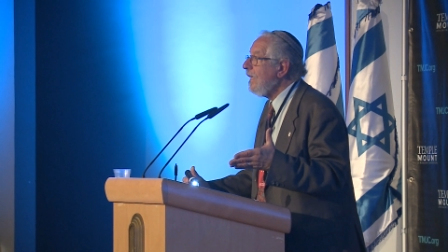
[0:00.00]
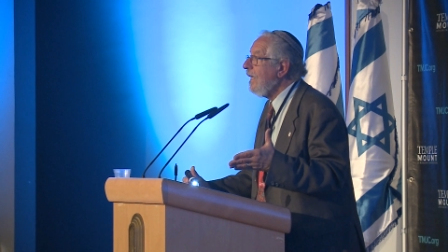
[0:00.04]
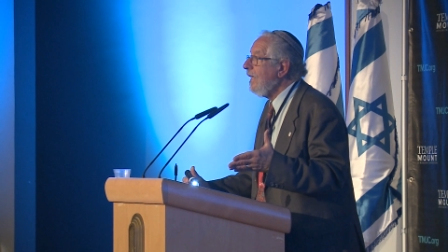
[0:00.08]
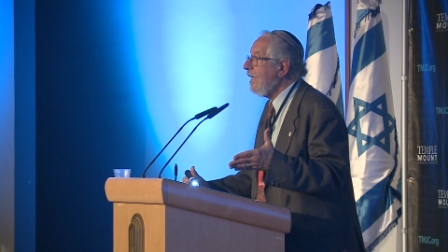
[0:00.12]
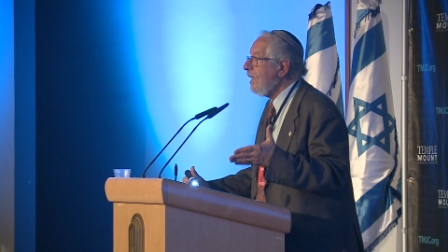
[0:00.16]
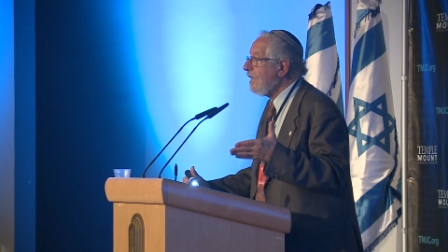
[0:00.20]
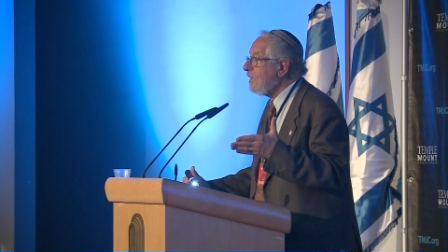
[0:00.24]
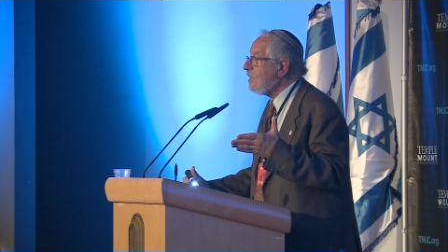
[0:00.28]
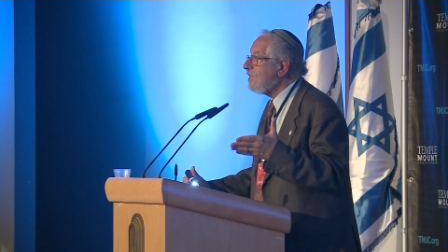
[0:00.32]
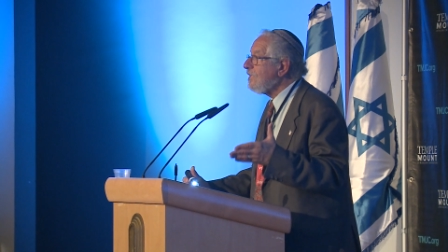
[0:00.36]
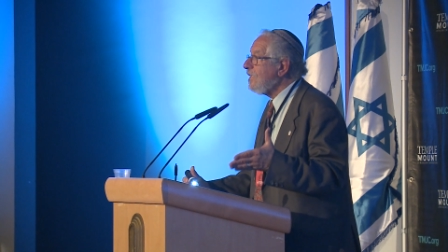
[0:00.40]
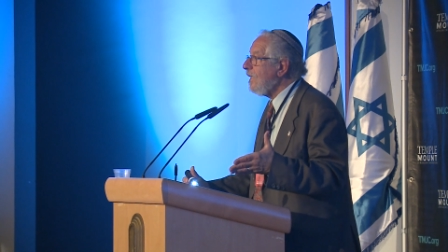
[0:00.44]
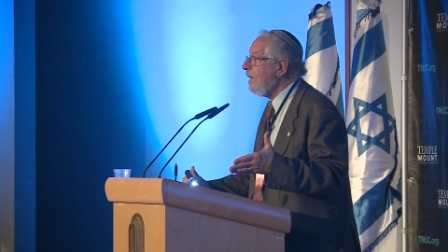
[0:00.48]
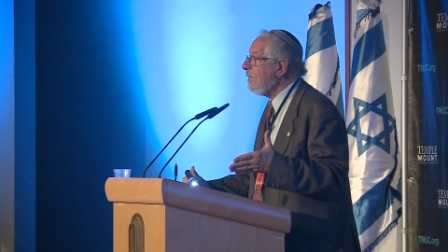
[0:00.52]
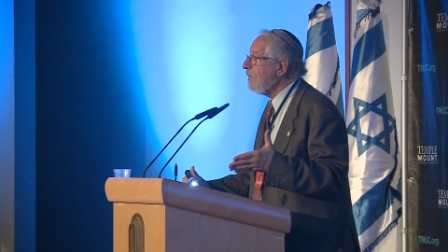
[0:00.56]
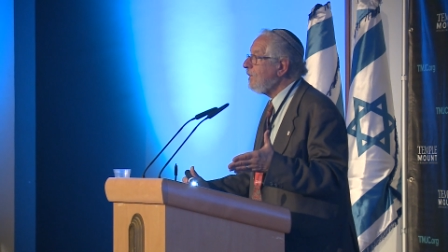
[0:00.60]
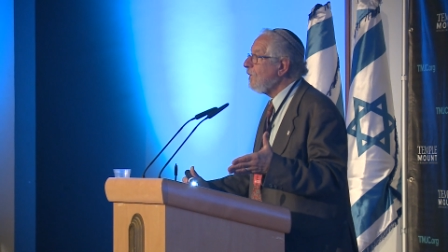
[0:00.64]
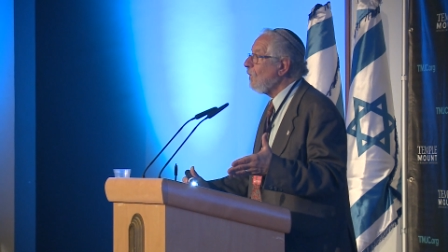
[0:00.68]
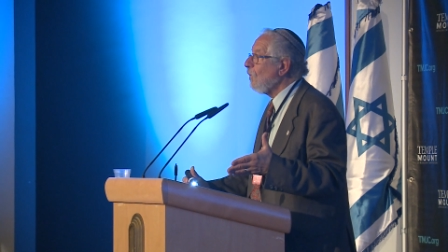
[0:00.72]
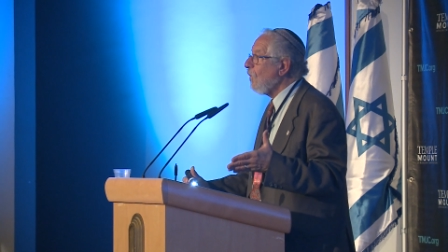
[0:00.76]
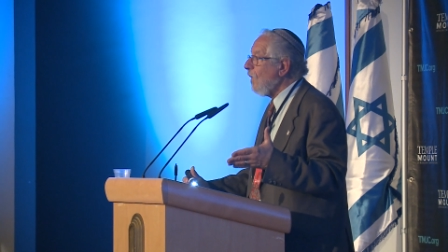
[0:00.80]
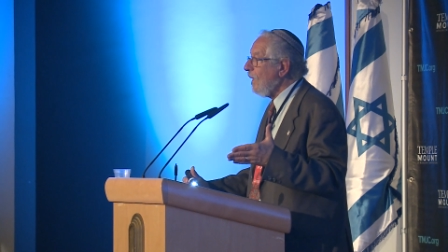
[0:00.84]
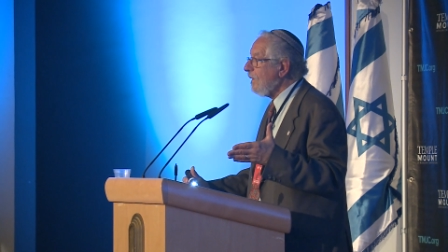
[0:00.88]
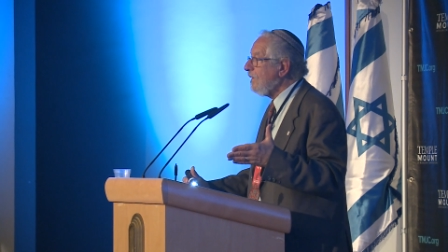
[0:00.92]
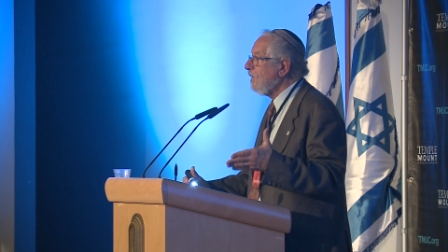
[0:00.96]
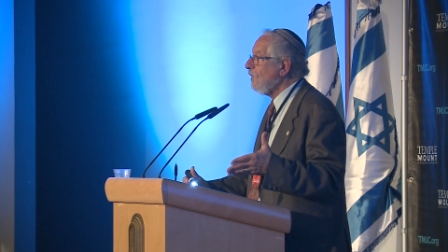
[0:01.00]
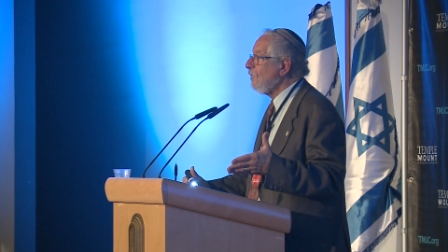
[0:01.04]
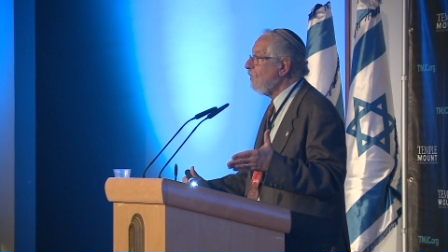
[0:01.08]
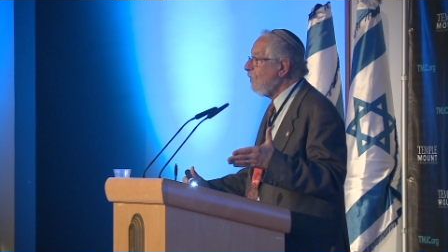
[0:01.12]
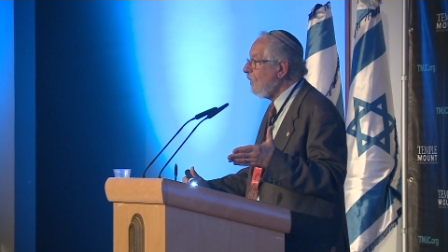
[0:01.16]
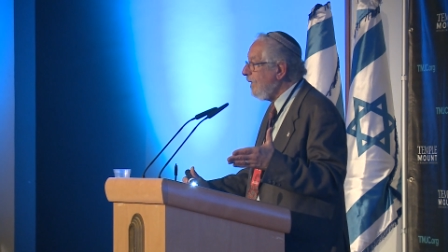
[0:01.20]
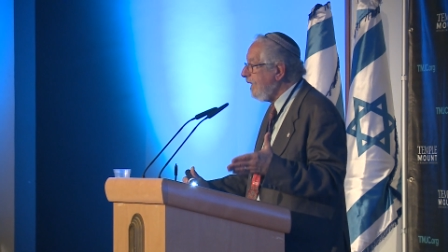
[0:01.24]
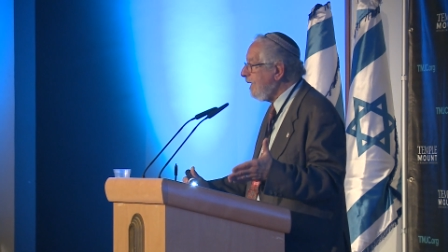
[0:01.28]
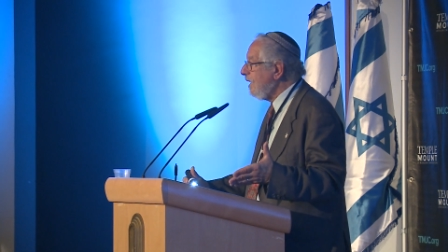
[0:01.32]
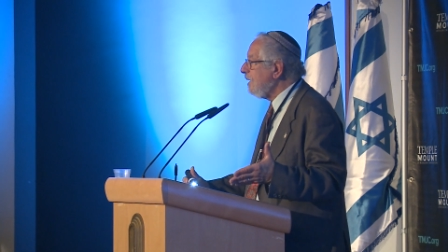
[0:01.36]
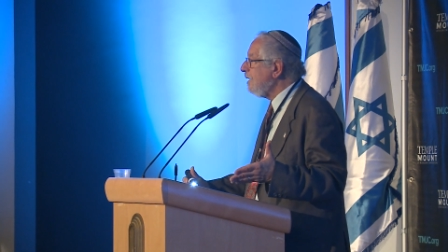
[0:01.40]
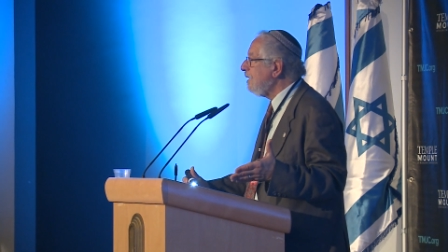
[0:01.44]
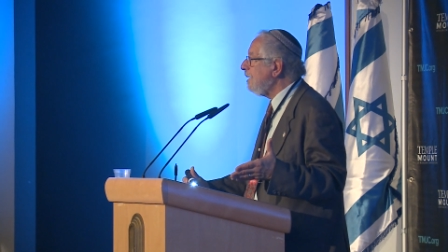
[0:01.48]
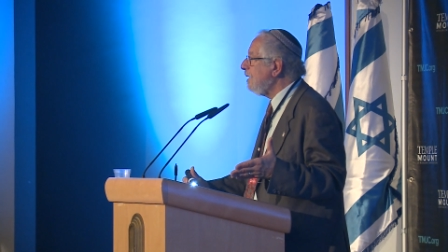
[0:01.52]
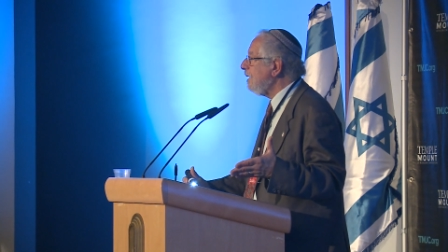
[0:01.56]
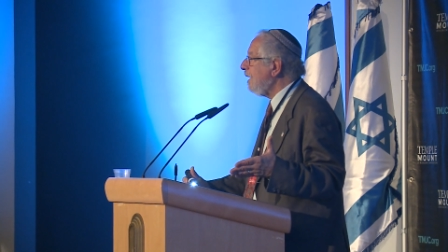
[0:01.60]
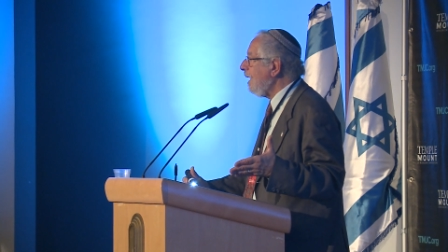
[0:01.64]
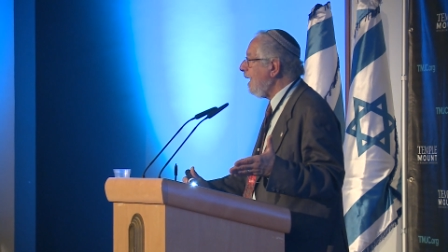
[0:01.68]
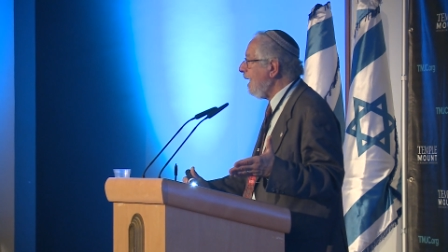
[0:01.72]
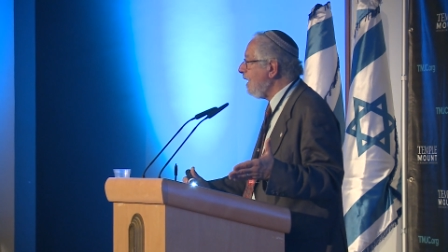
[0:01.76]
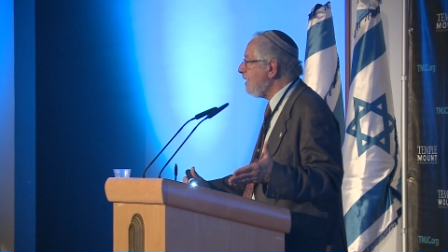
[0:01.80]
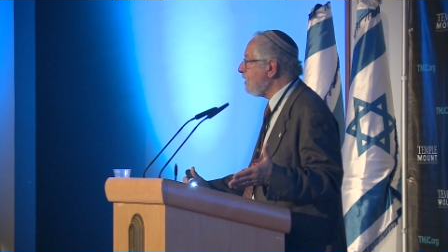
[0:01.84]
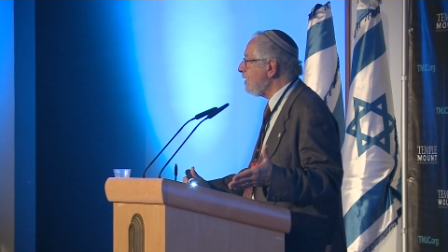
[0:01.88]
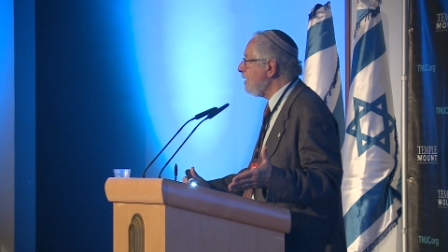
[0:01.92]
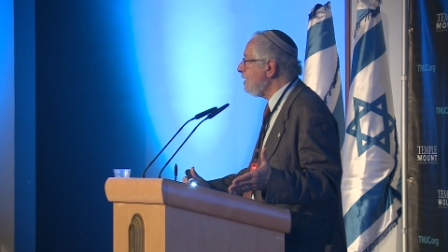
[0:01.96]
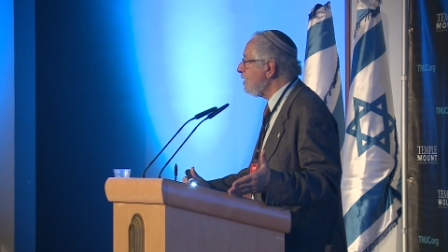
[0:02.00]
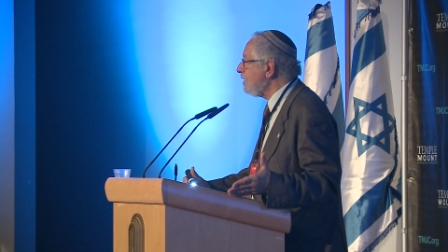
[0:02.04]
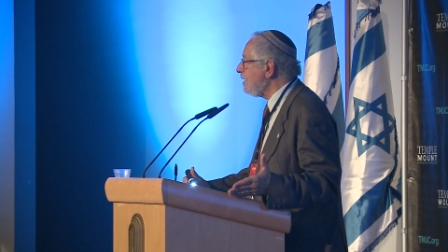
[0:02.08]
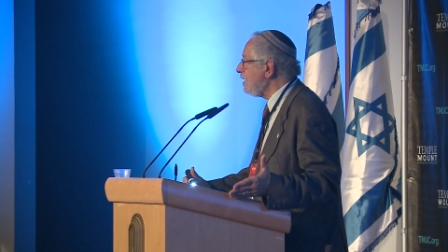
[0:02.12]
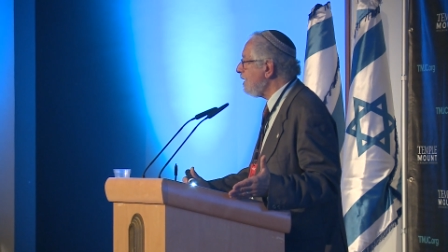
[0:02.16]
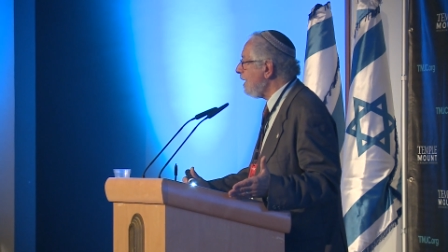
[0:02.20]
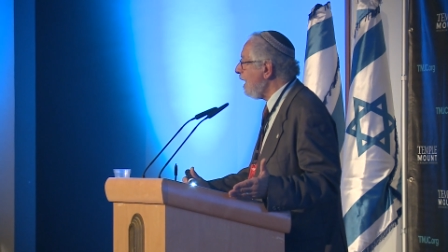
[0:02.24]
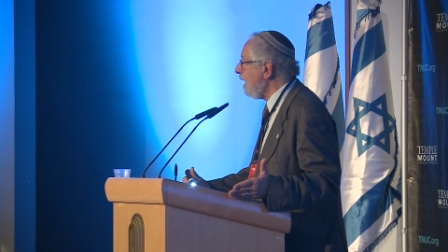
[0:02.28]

and accept what the real essence of